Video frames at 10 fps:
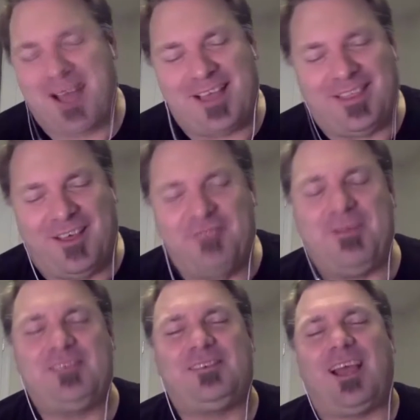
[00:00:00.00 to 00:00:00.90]
I love
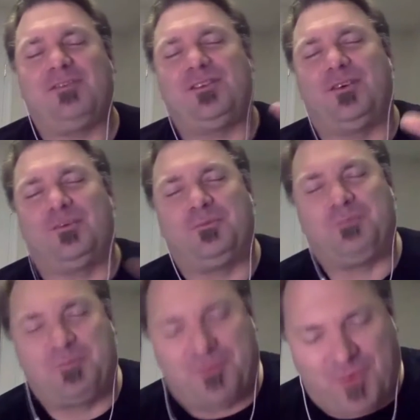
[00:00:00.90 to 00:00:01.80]
my staff. So
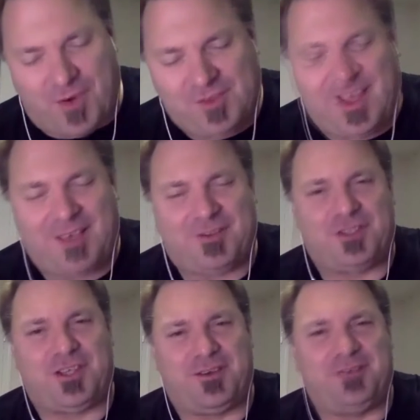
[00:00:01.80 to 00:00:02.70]
first I have
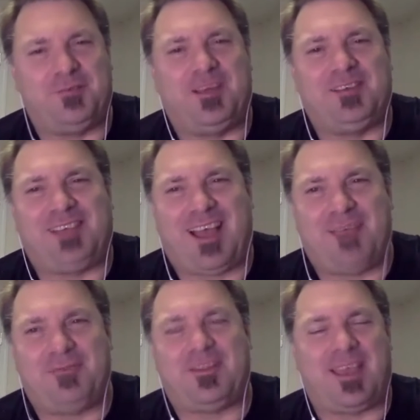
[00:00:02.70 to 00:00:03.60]
to shout out to my
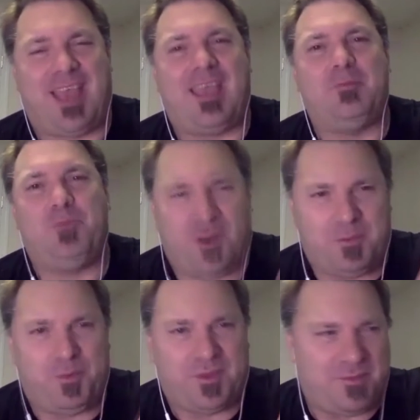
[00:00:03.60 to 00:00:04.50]
staff. They put
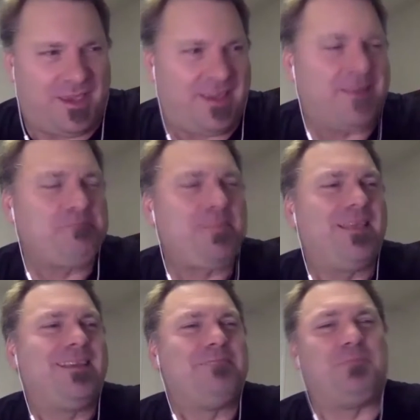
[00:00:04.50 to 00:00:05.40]
up with me.
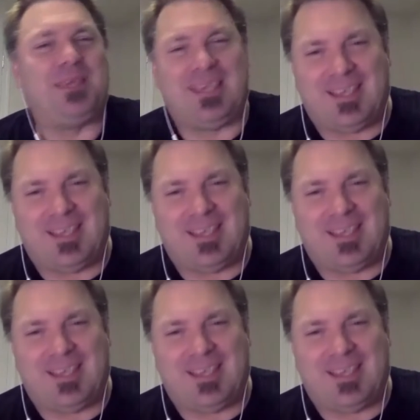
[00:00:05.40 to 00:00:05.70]
B,